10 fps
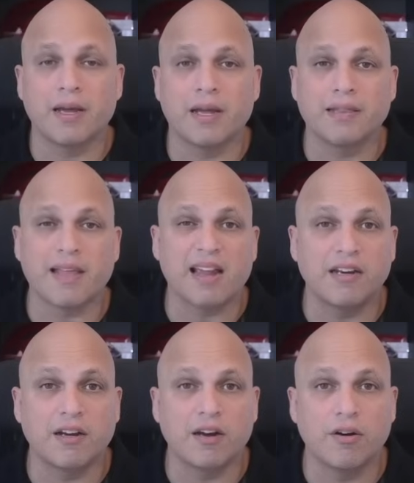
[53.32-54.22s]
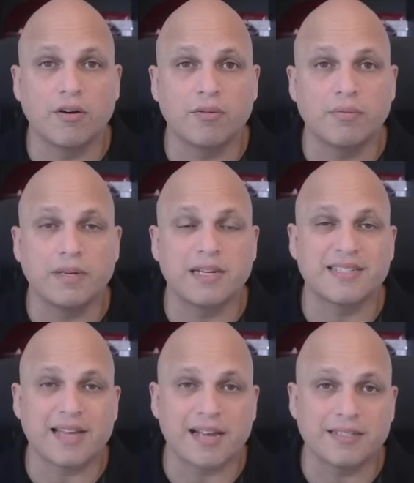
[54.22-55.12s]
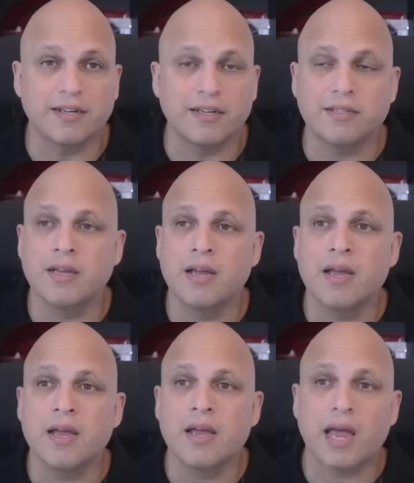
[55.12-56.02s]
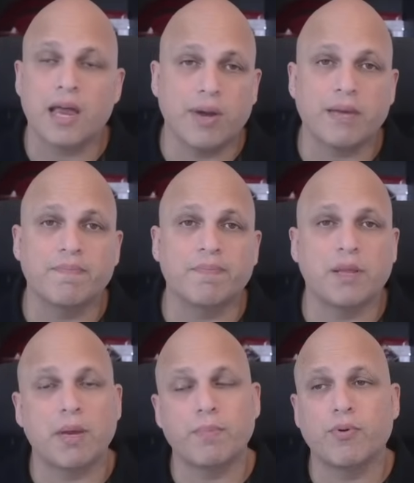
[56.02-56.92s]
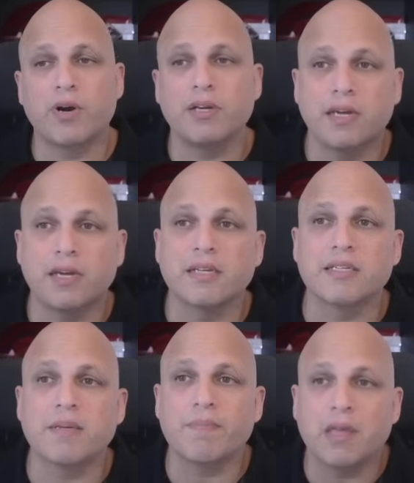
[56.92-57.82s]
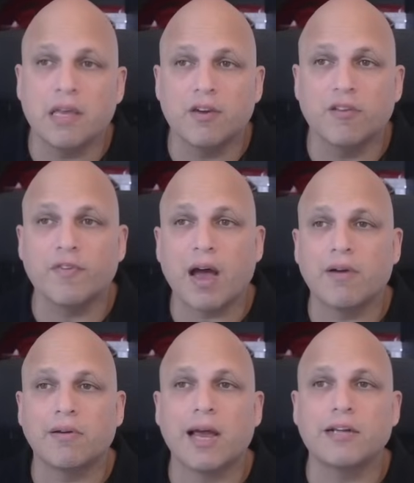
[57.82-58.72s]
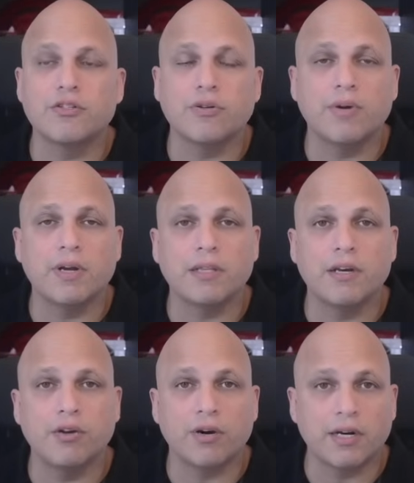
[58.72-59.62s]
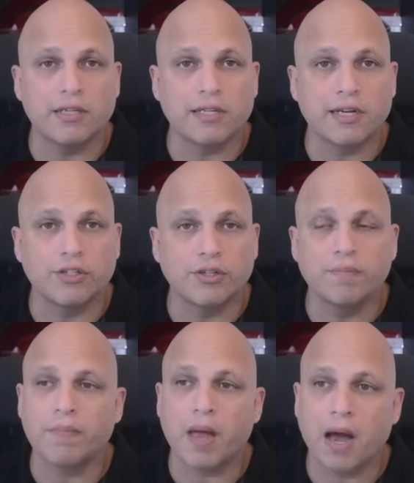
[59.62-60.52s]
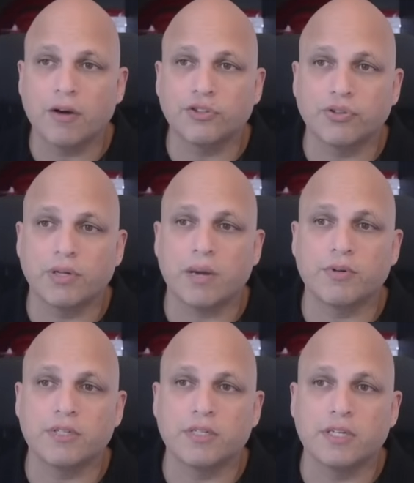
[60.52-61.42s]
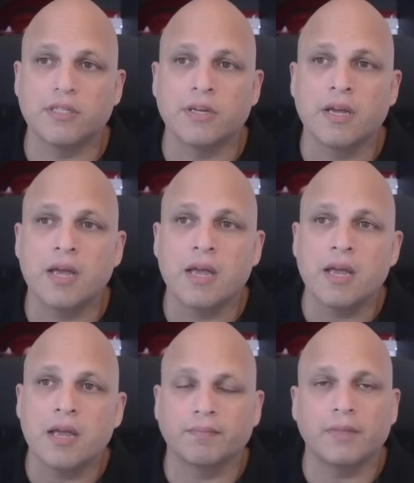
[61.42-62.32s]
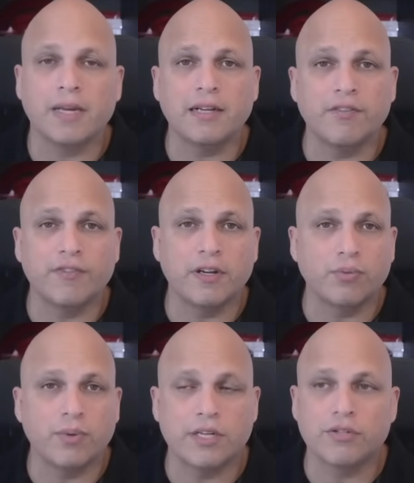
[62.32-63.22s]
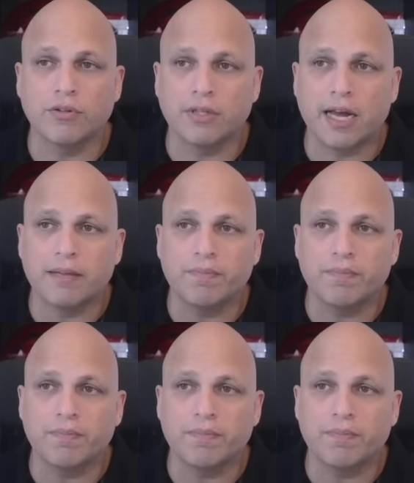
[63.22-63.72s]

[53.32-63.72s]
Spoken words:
technical necessities. Anyway, the main point is if I would like to create a new organization, how should I proceed? There are different ways to do that.